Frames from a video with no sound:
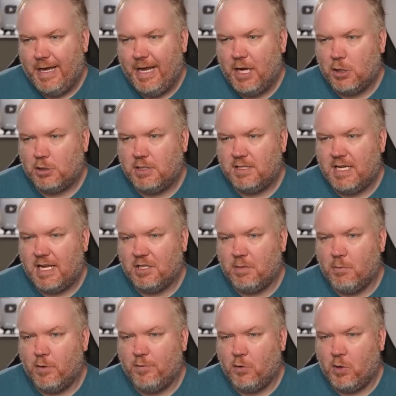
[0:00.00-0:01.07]
He urged the Senate
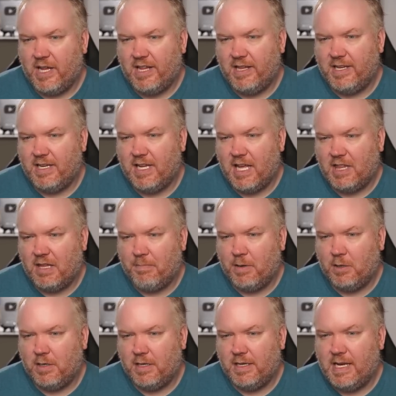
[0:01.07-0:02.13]
to move quickly to get the
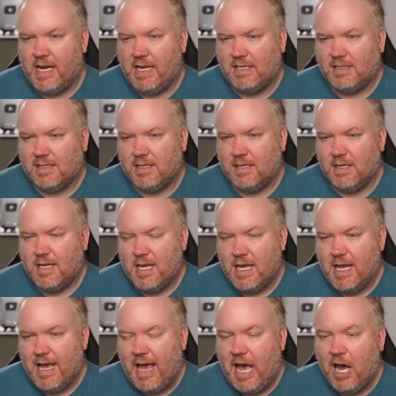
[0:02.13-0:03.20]
bill to desk.
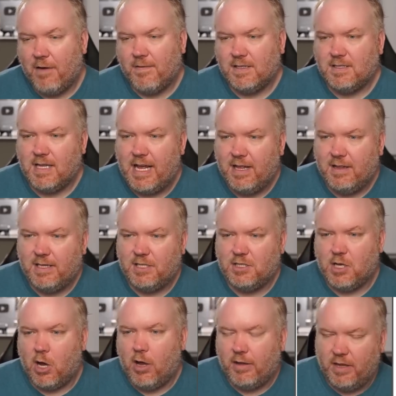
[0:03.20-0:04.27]
However, it's likely to
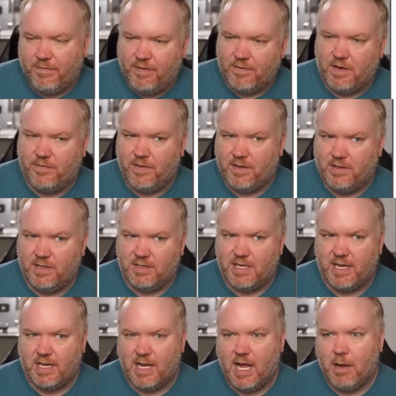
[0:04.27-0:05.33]
stall in the 50 50
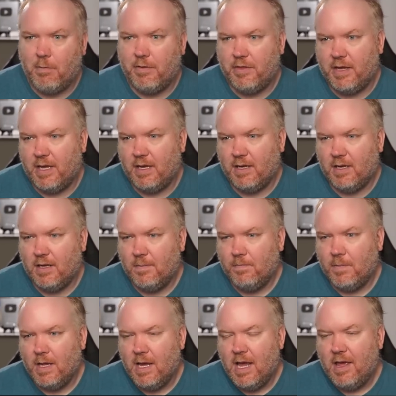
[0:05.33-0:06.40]
Senate, I would think.
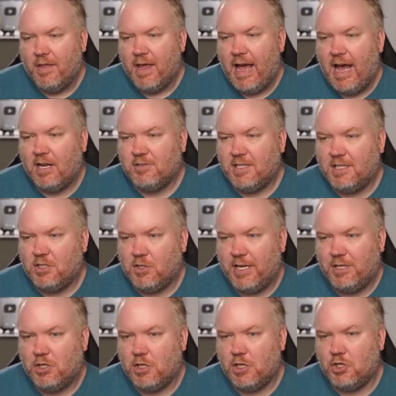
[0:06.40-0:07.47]
The House
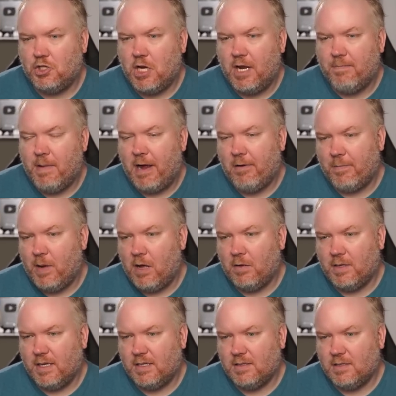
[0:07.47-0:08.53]
legislation is shunned by
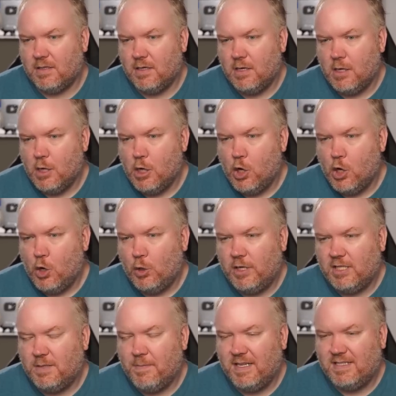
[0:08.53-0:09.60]
Republicans, who
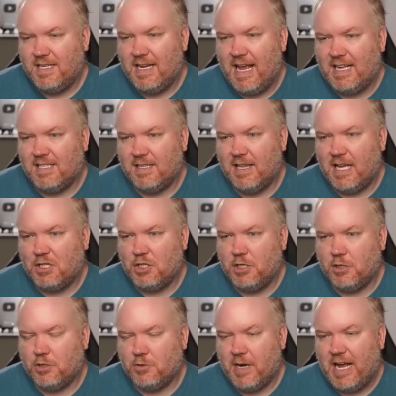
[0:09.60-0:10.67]
dismissed it as an
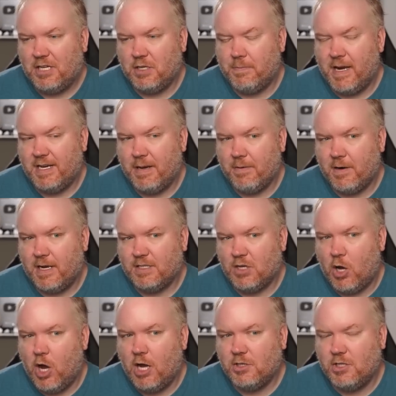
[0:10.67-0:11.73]
election year strategy by Democrats,
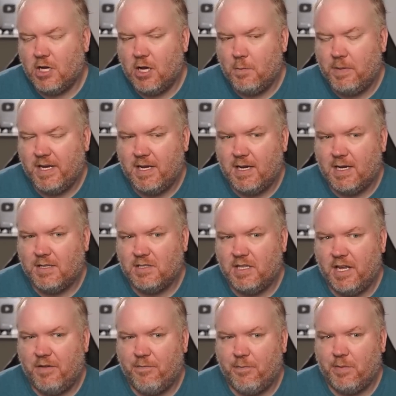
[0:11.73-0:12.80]
also because
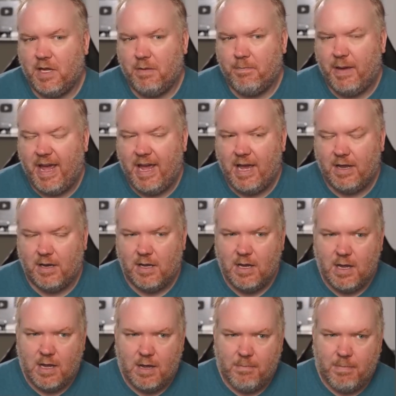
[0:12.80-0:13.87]
the, the ban,
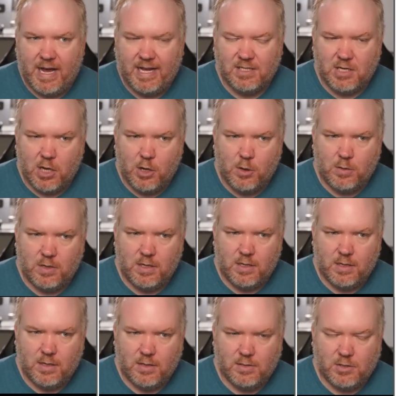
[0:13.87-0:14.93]
by its
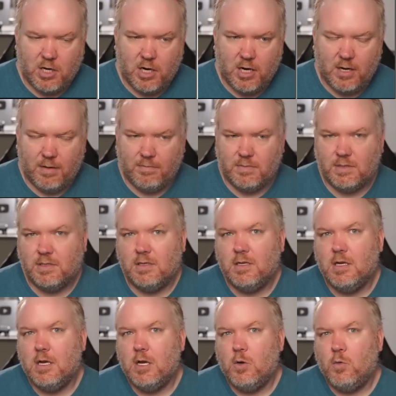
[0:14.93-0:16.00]
own terms,
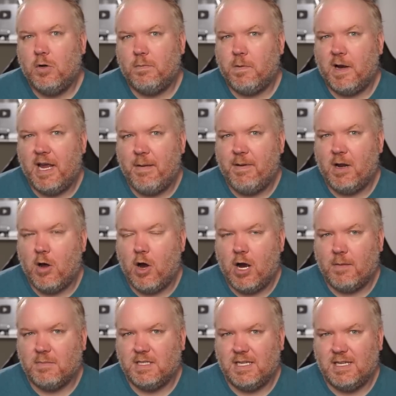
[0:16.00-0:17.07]
would prohibit
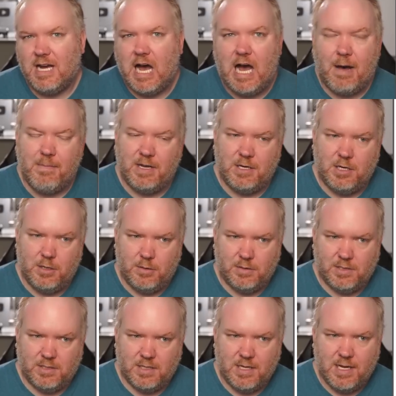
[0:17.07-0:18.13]
arms in common
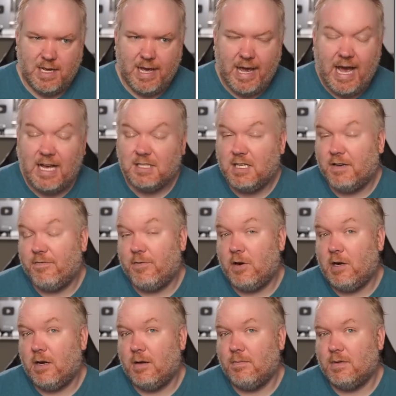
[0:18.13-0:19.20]
use, as
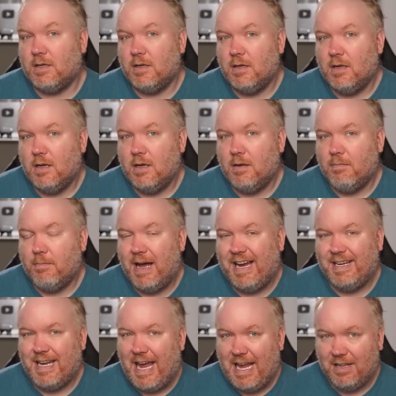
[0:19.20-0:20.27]
confirmed
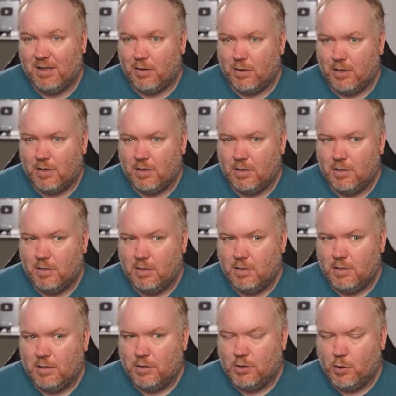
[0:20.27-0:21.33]
by Nadler
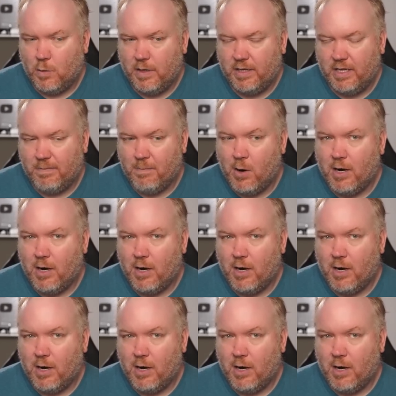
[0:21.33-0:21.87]
during the